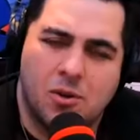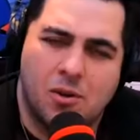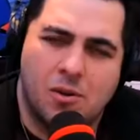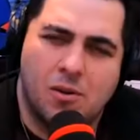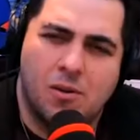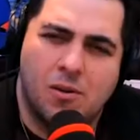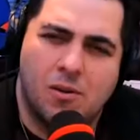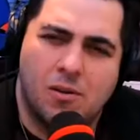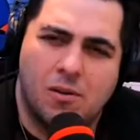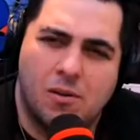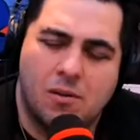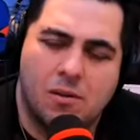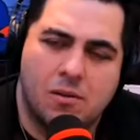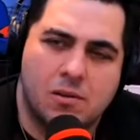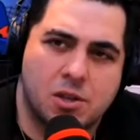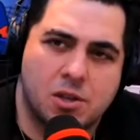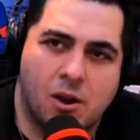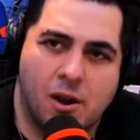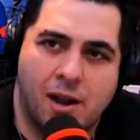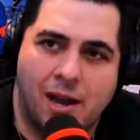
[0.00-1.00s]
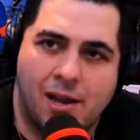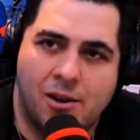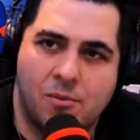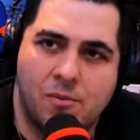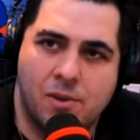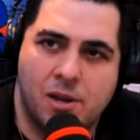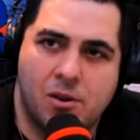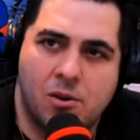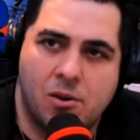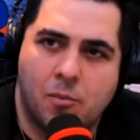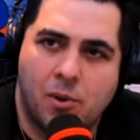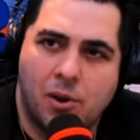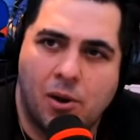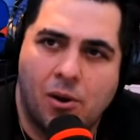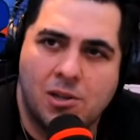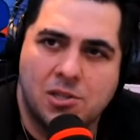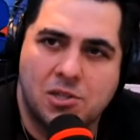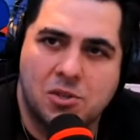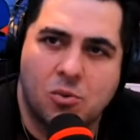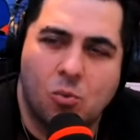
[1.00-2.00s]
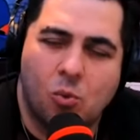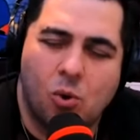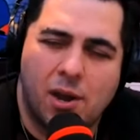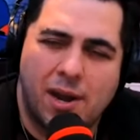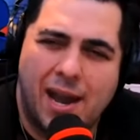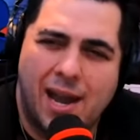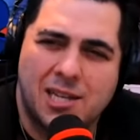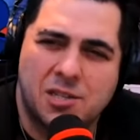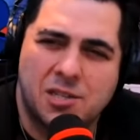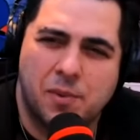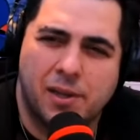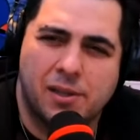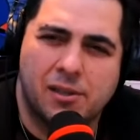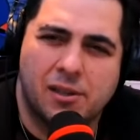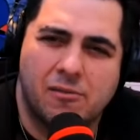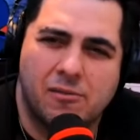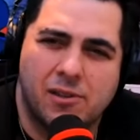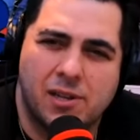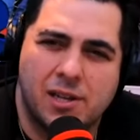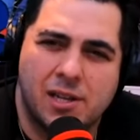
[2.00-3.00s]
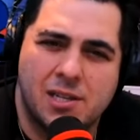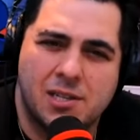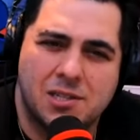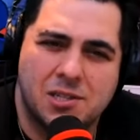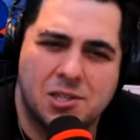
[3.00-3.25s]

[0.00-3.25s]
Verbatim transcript: already- sorry, I don't mean to, but also one aspect of it is